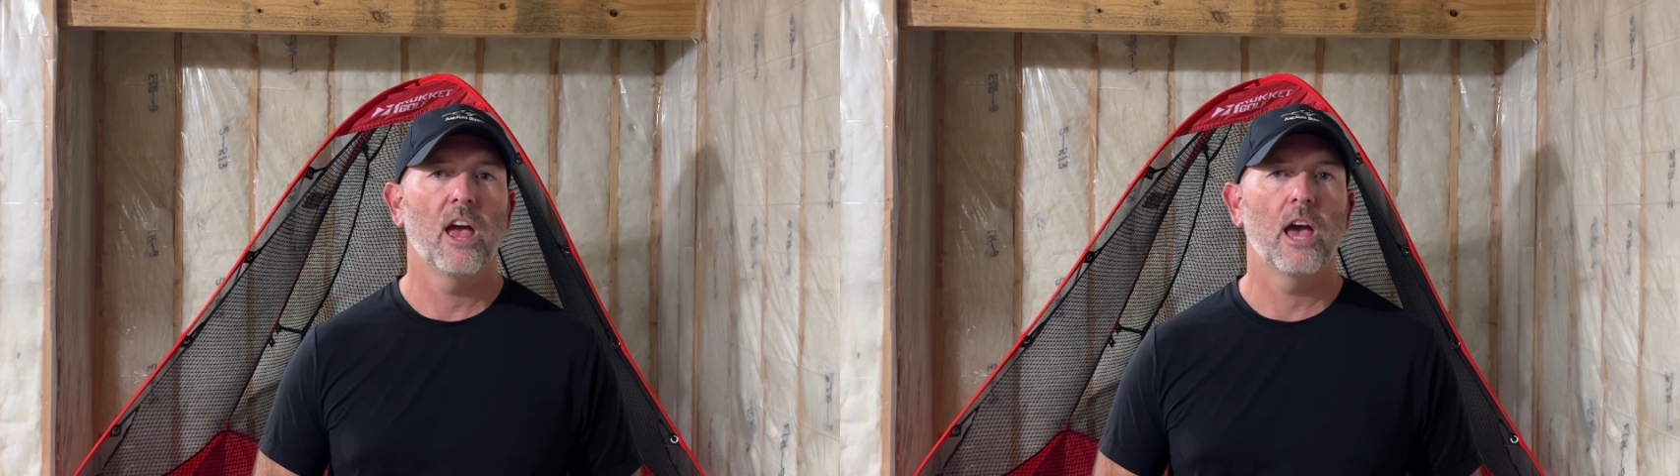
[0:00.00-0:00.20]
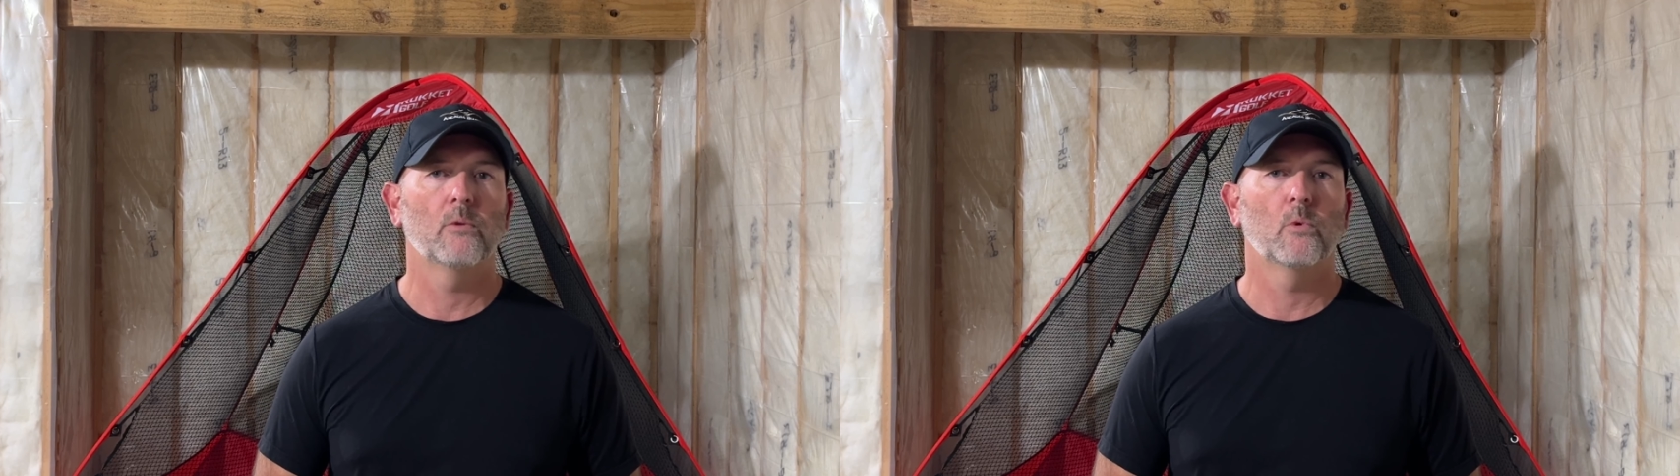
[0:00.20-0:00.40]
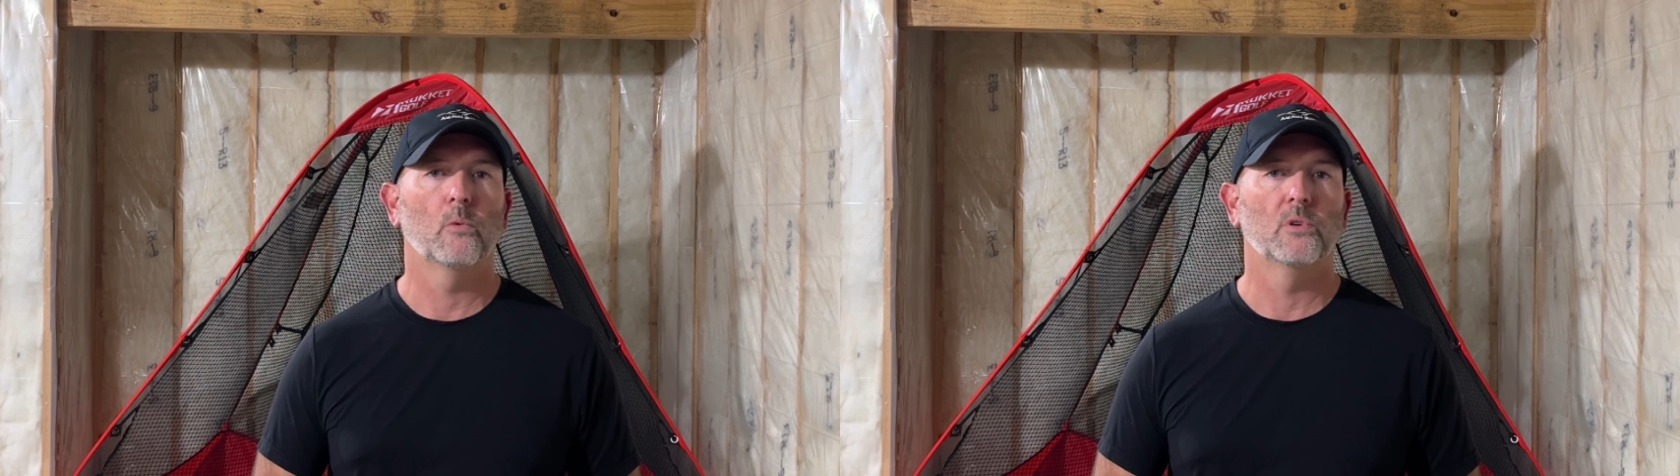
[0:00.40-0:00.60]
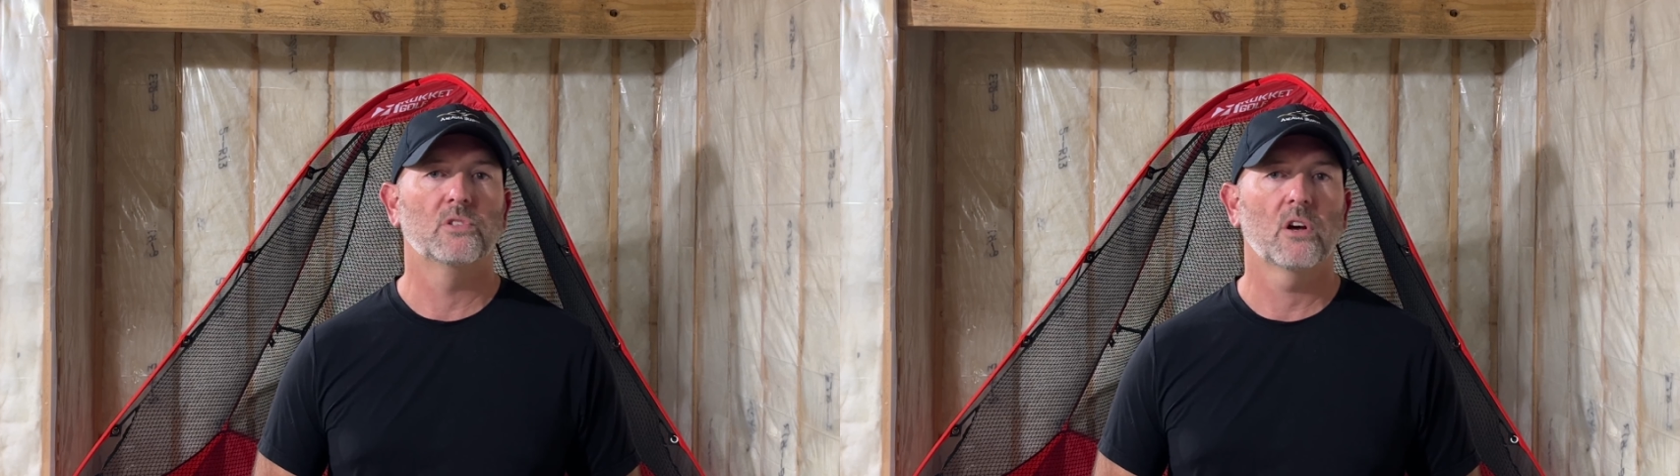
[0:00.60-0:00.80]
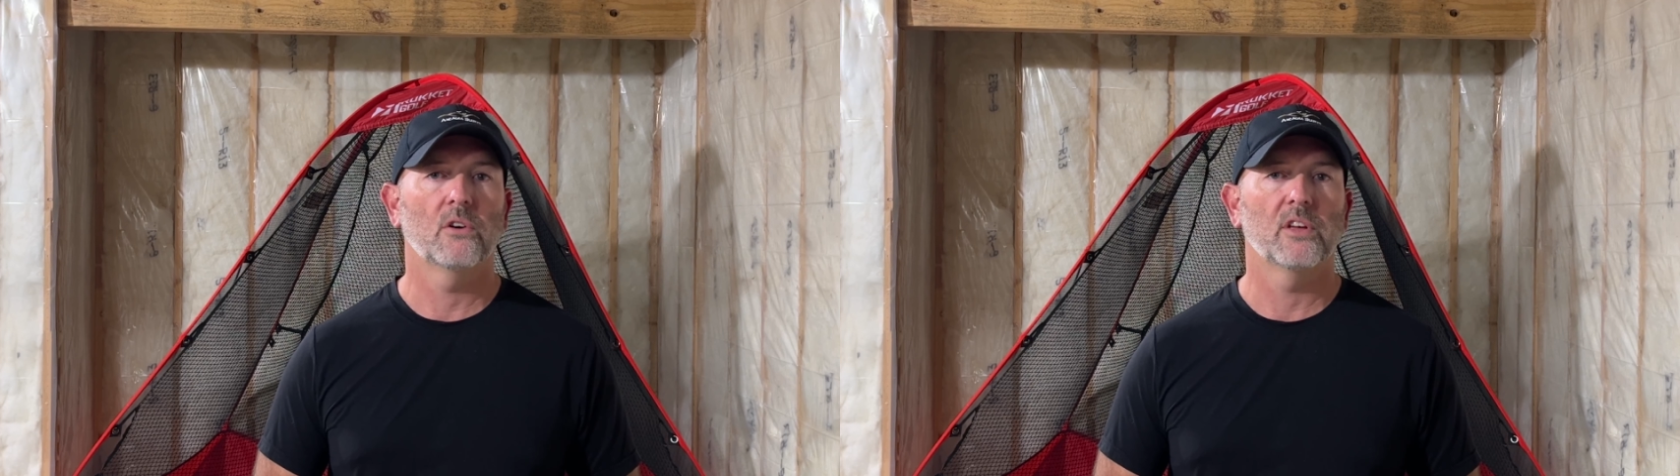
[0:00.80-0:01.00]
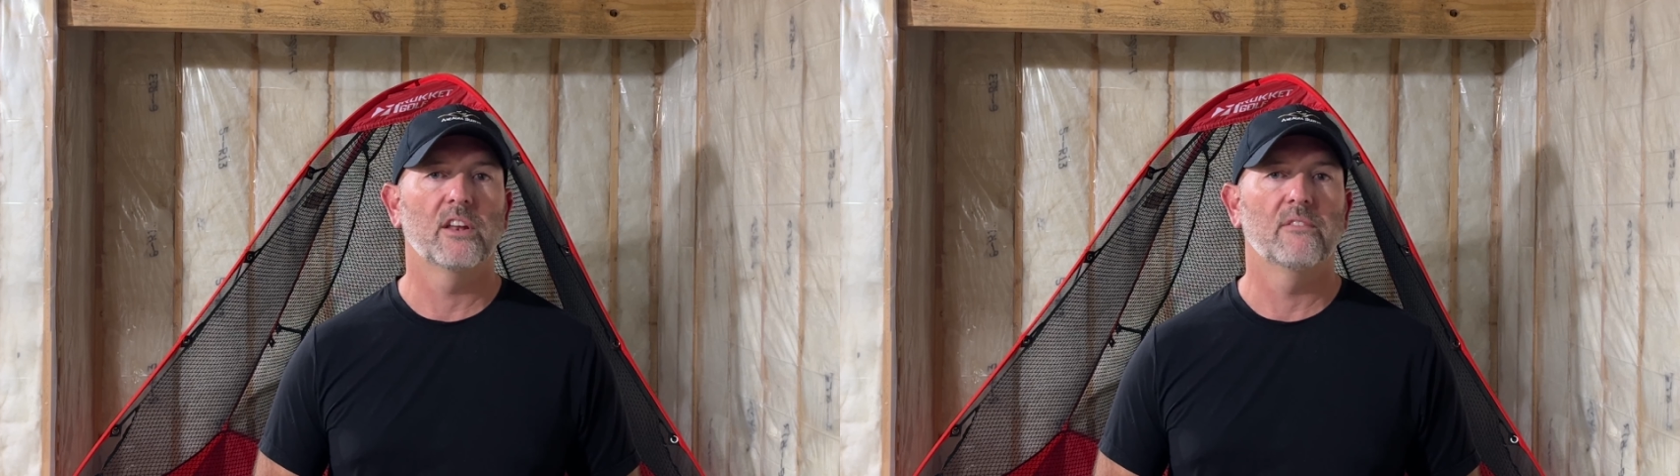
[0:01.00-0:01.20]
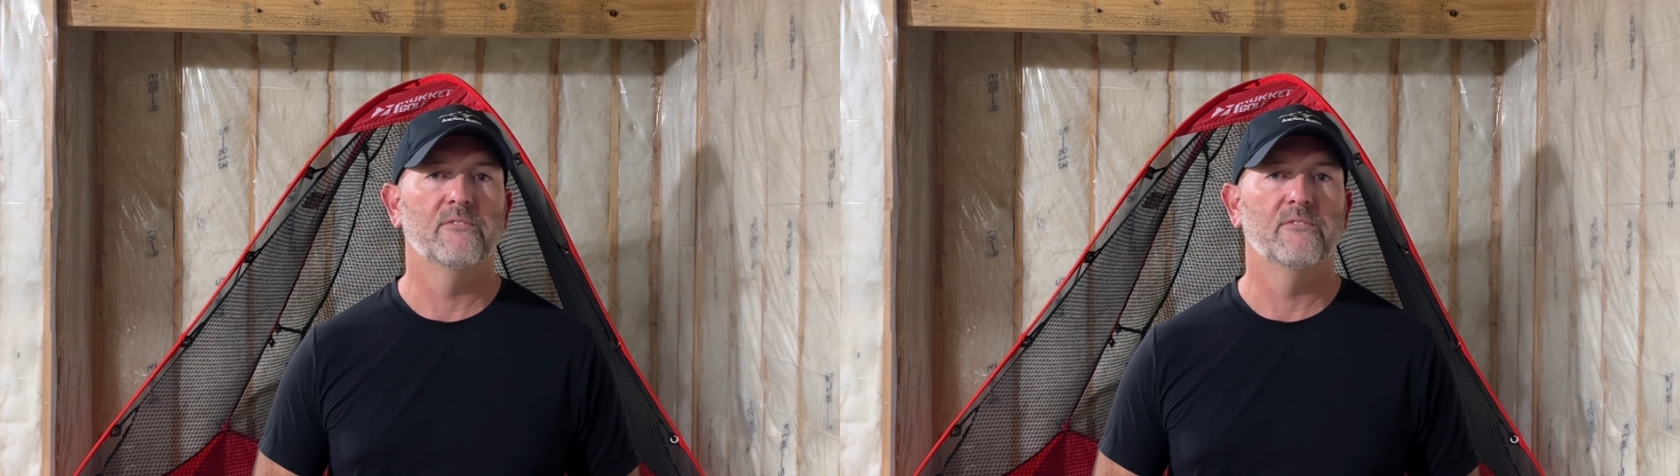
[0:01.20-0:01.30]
and will result in a